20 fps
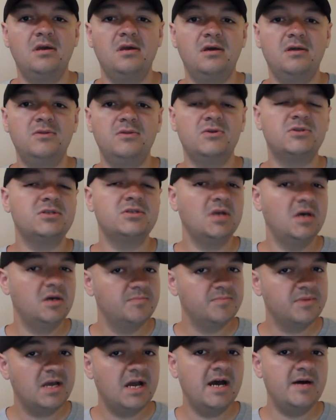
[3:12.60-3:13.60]
There's
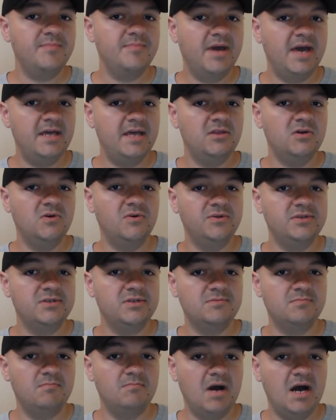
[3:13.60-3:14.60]
some combat, though
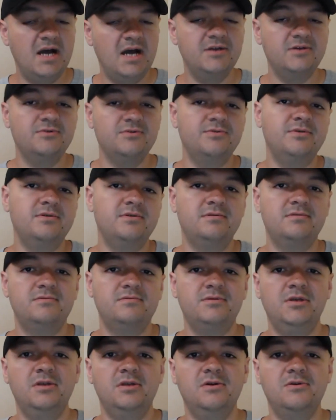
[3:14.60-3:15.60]
it's mild.
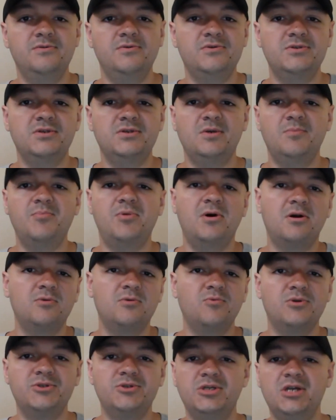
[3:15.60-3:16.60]
There's a part
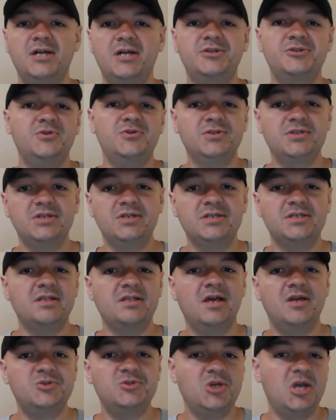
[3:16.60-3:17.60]
where John's using a
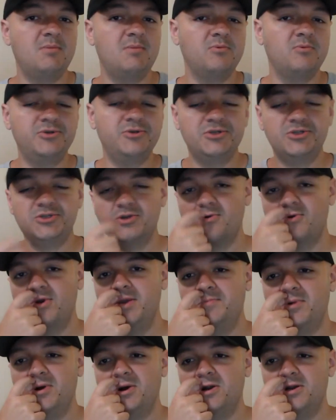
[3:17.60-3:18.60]
sledgehammer, which is a great
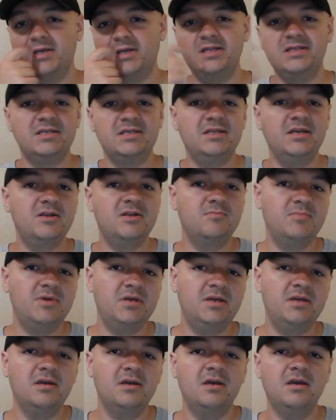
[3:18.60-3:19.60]
part against an
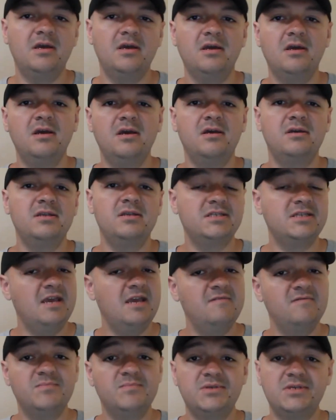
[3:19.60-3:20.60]
enemy to save
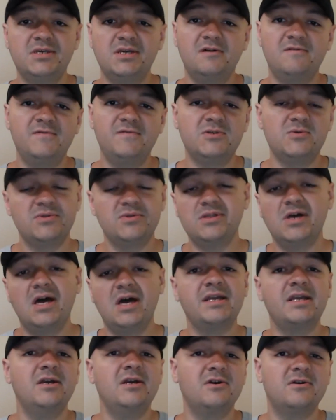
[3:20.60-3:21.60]
himself. This was a lot
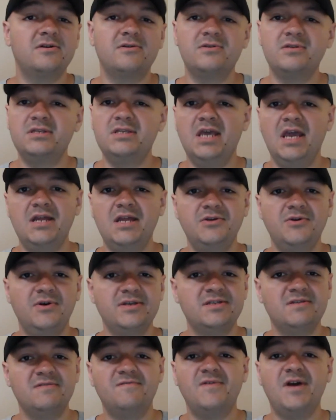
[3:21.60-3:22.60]
of characters. Daniel
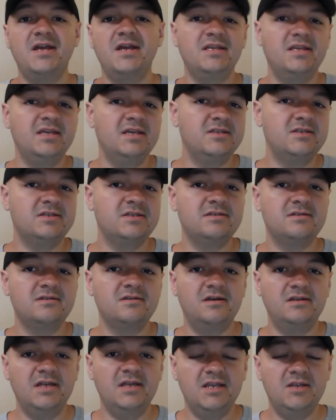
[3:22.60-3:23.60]
has to fight against
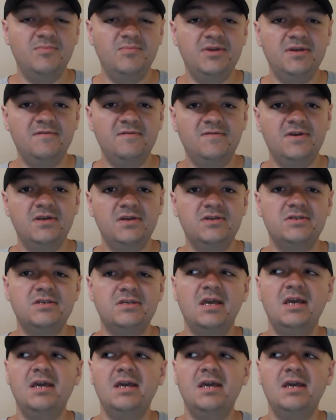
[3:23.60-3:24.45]
an enemy of his.